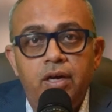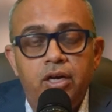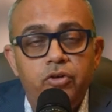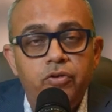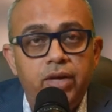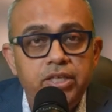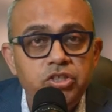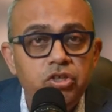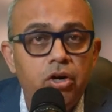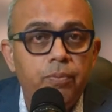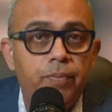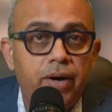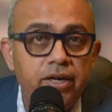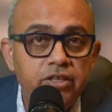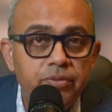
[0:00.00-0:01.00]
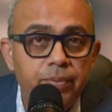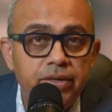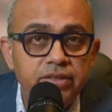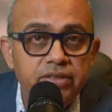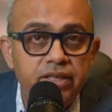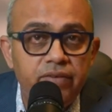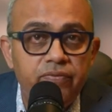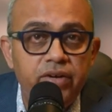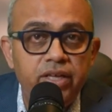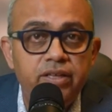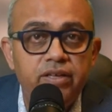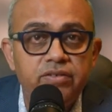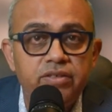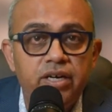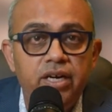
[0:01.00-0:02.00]
To ensure participant safety, the
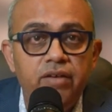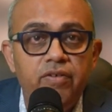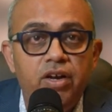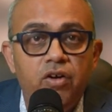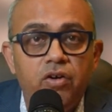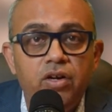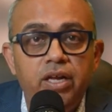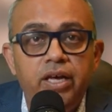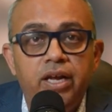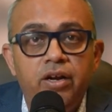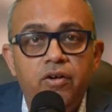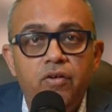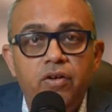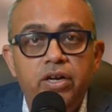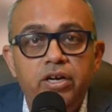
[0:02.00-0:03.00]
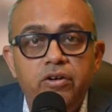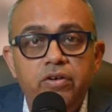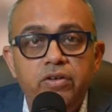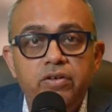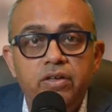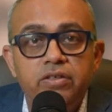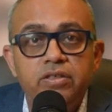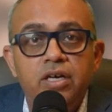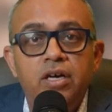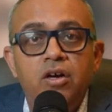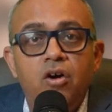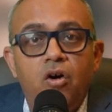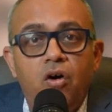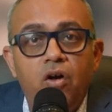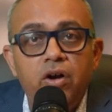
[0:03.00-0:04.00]
study will only enroll individuals
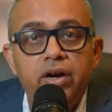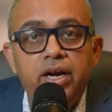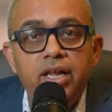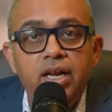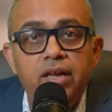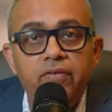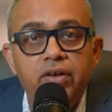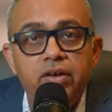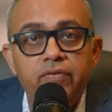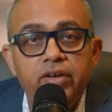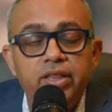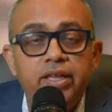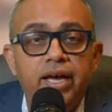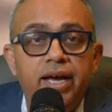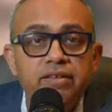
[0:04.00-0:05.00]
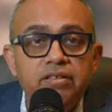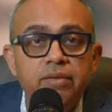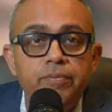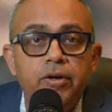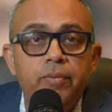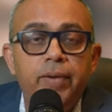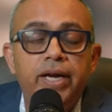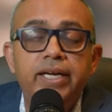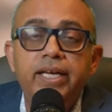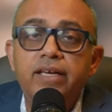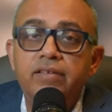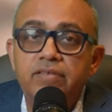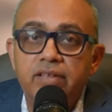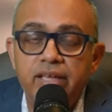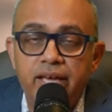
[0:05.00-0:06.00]
already living with asymptomatic
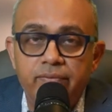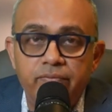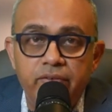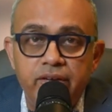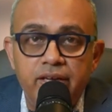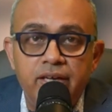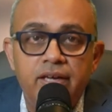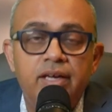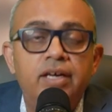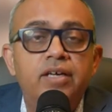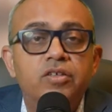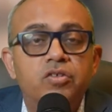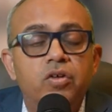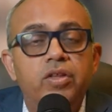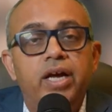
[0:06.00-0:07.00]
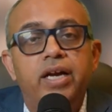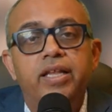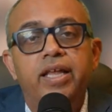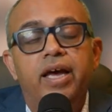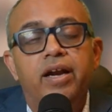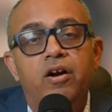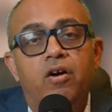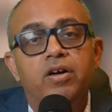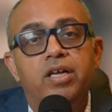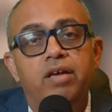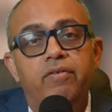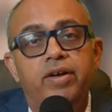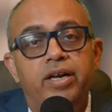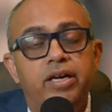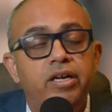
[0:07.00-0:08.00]
CMV, so that they are not
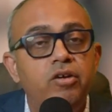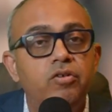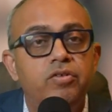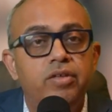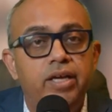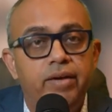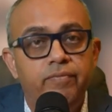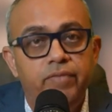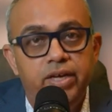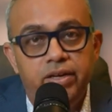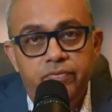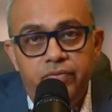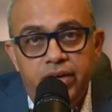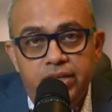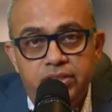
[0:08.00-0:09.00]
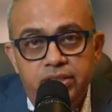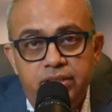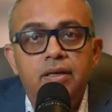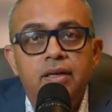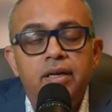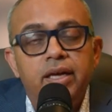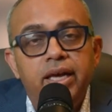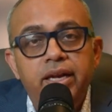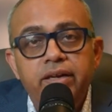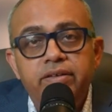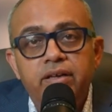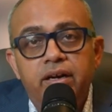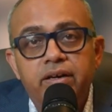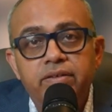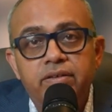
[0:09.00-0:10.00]
given a new CMV infection.
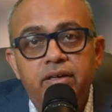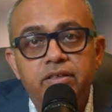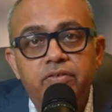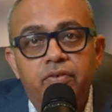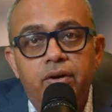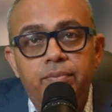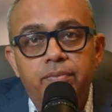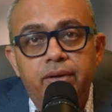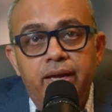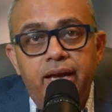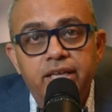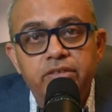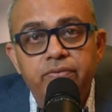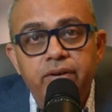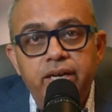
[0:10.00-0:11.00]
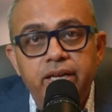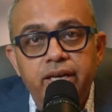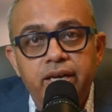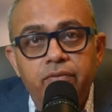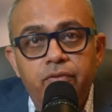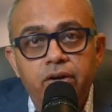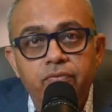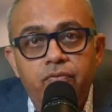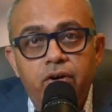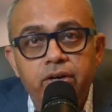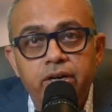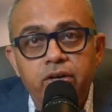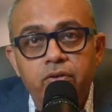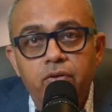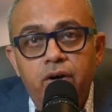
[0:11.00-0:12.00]
Initial results from
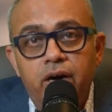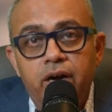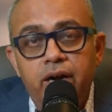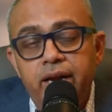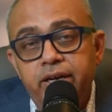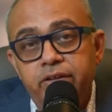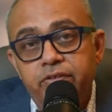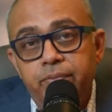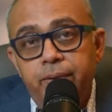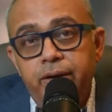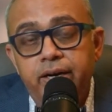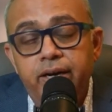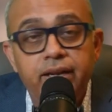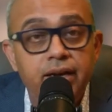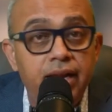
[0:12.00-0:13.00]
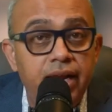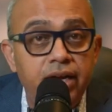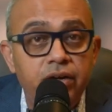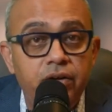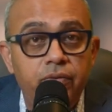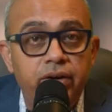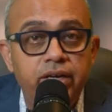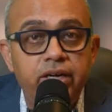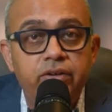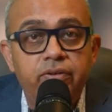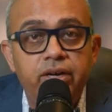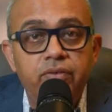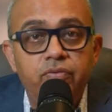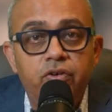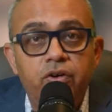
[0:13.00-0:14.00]
HVTN-142 are anticipated in late
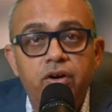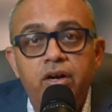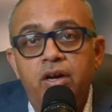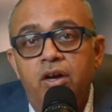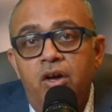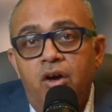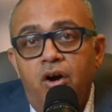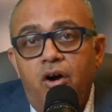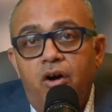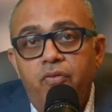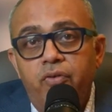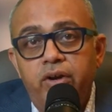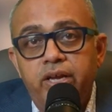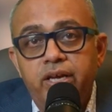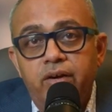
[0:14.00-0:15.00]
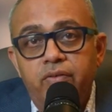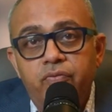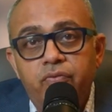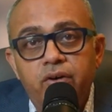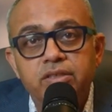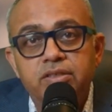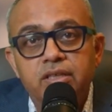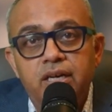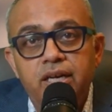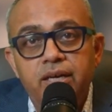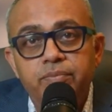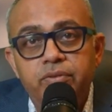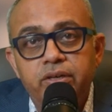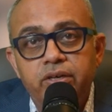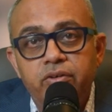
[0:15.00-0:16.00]
2024, offering a first
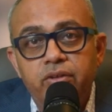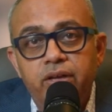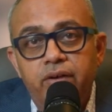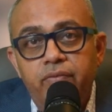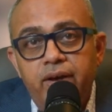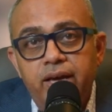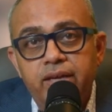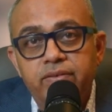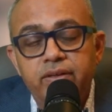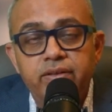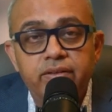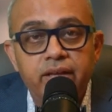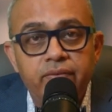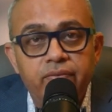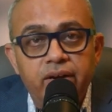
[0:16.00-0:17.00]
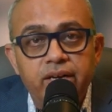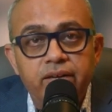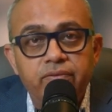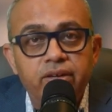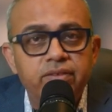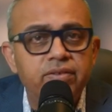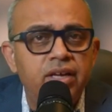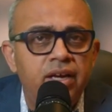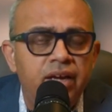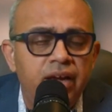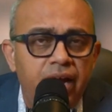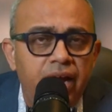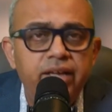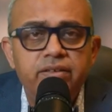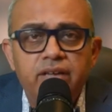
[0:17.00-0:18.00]
glimpse into the vaccine's effectiveness.
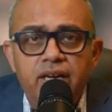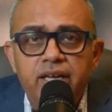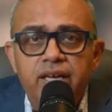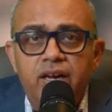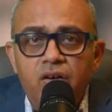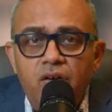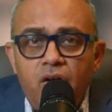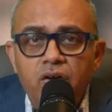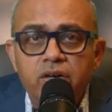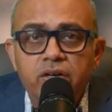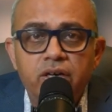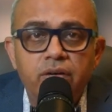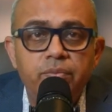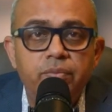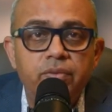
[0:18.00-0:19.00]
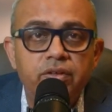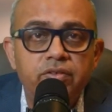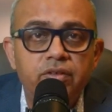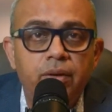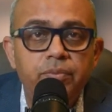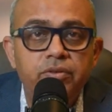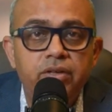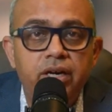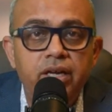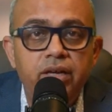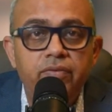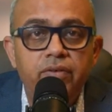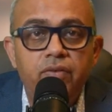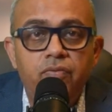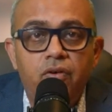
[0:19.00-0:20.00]
Additionally, a long-term sub-study
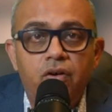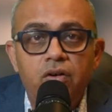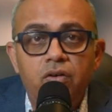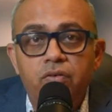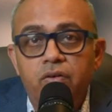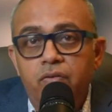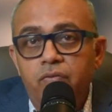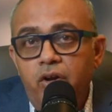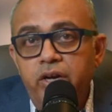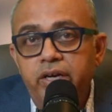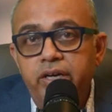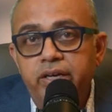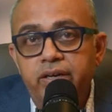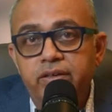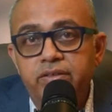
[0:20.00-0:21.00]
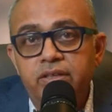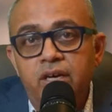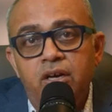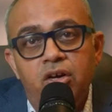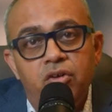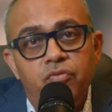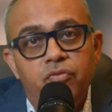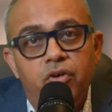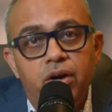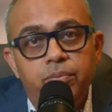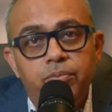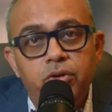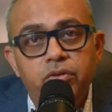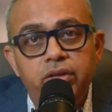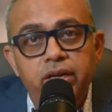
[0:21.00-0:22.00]
will follow volunteers for up
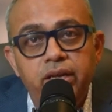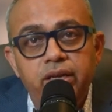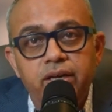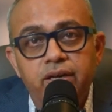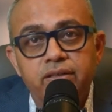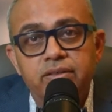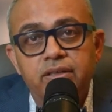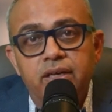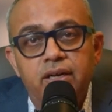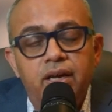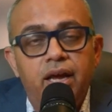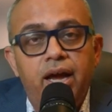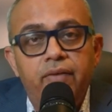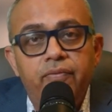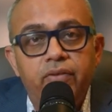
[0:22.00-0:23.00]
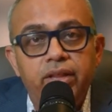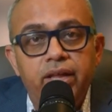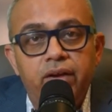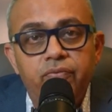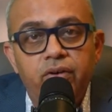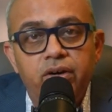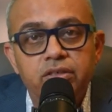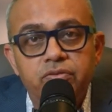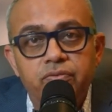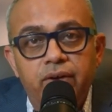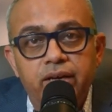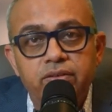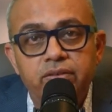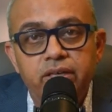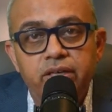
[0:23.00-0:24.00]
to 3 years after their first
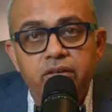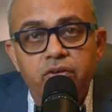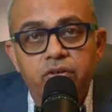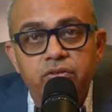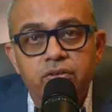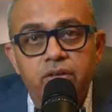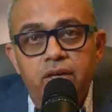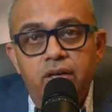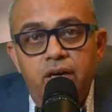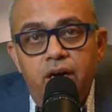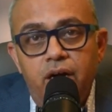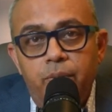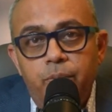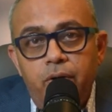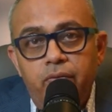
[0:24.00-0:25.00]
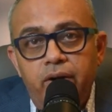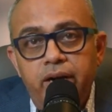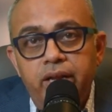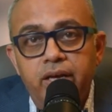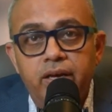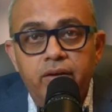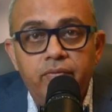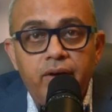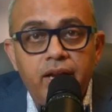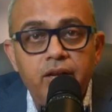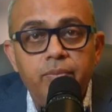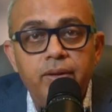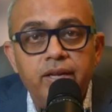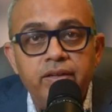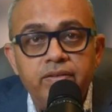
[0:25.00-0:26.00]
vaccine dose, providing
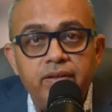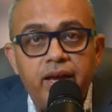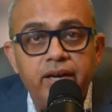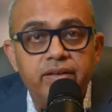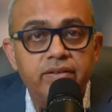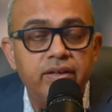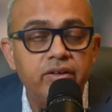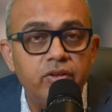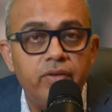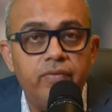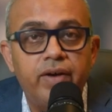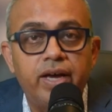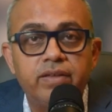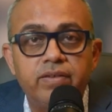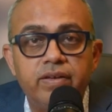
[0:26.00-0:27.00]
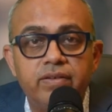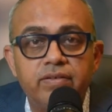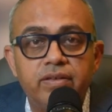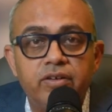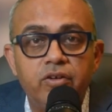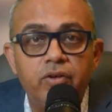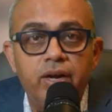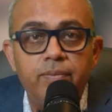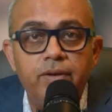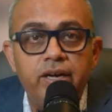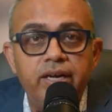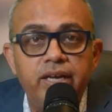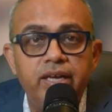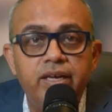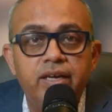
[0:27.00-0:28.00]
valuable insights into the vaccine's
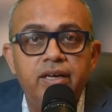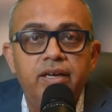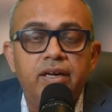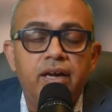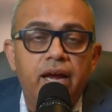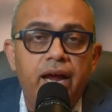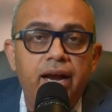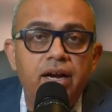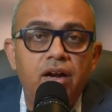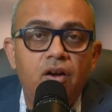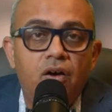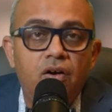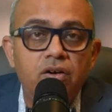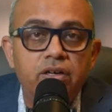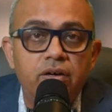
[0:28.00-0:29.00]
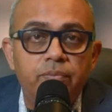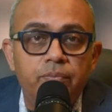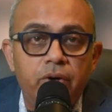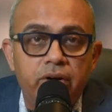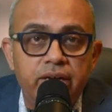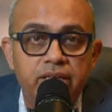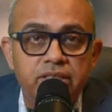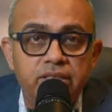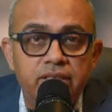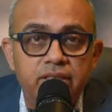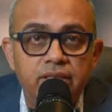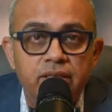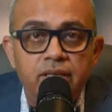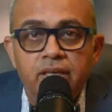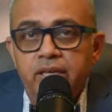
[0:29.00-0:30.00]
durability and long-term protection.
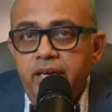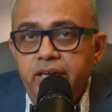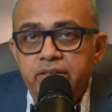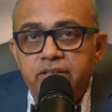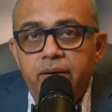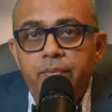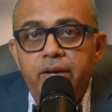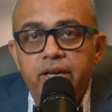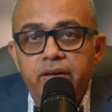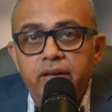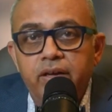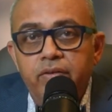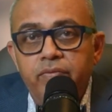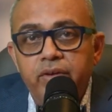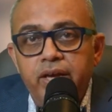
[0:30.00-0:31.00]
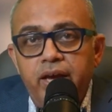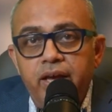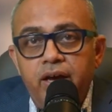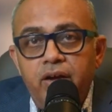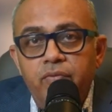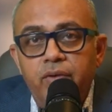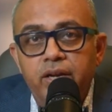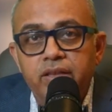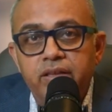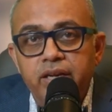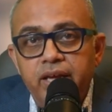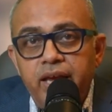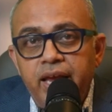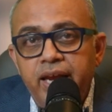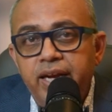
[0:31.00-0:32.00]
In summary,
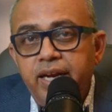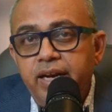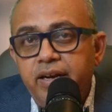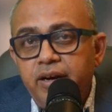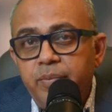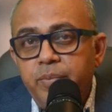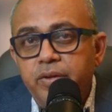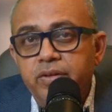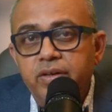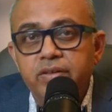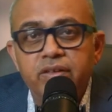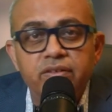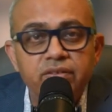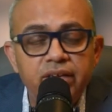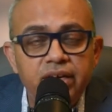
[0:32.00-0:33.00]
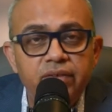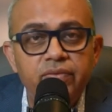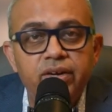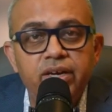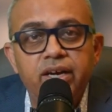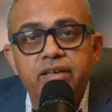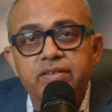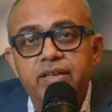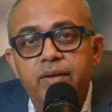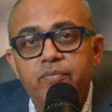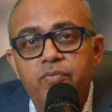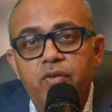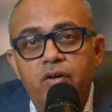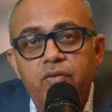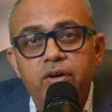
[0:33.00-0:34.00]
VIR-1388 represents a significant step
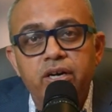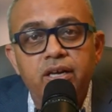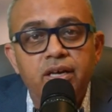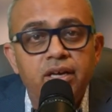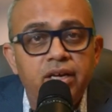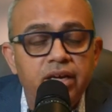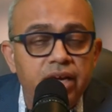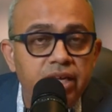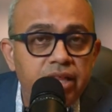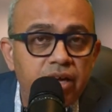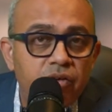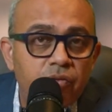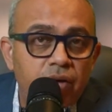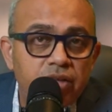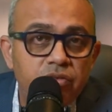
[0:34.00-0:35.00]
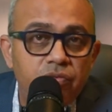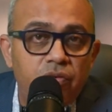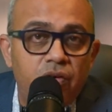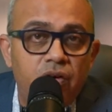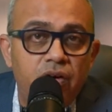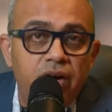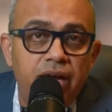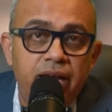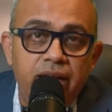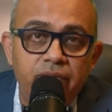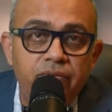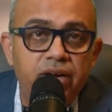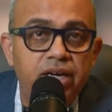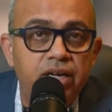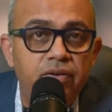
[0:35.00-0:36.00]
forward in the quest for an
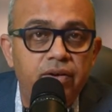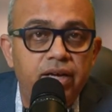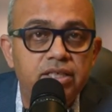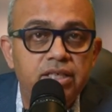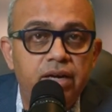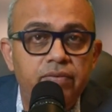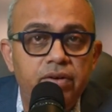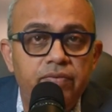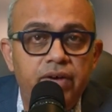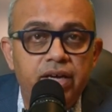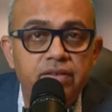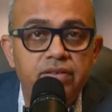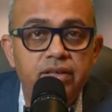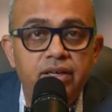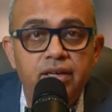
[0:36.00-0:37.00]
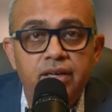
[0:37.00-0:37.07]
effective HIV vaccine.